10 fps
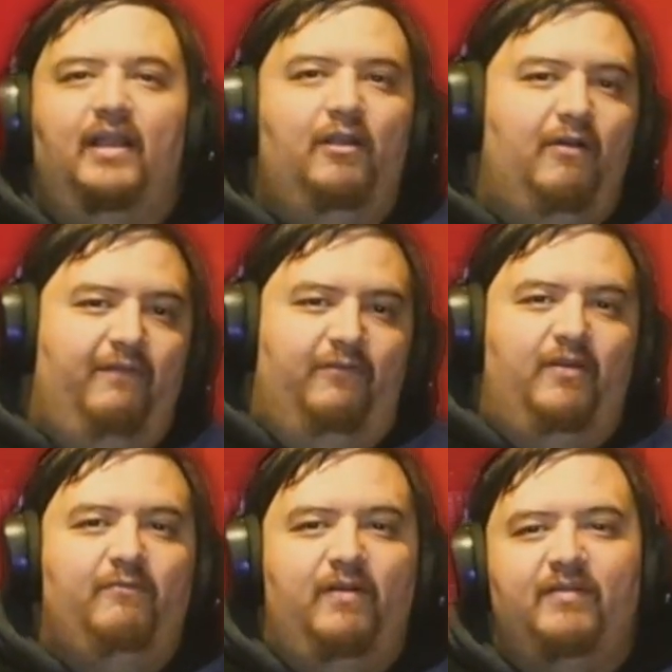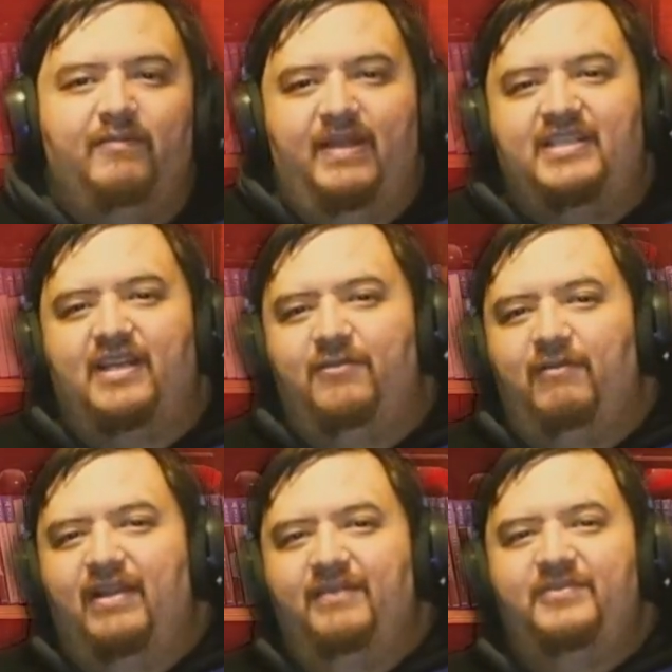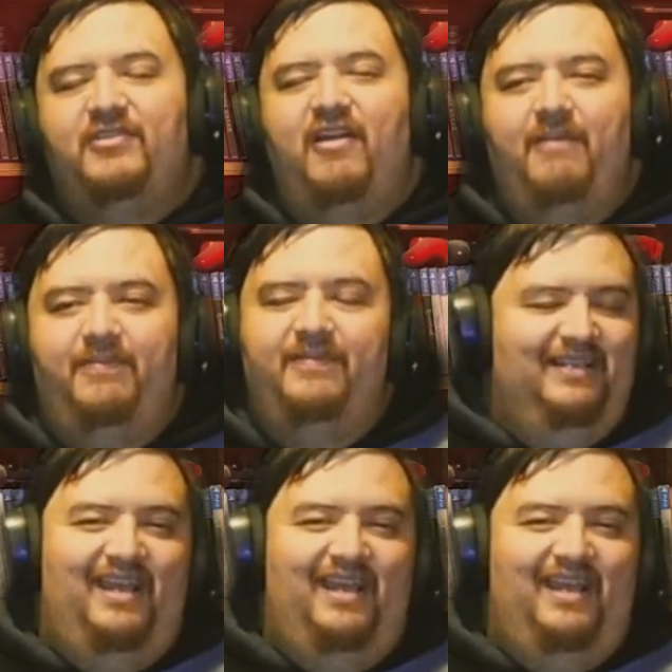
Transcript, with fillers: Hello everyone, welcome to my channel Random Drop.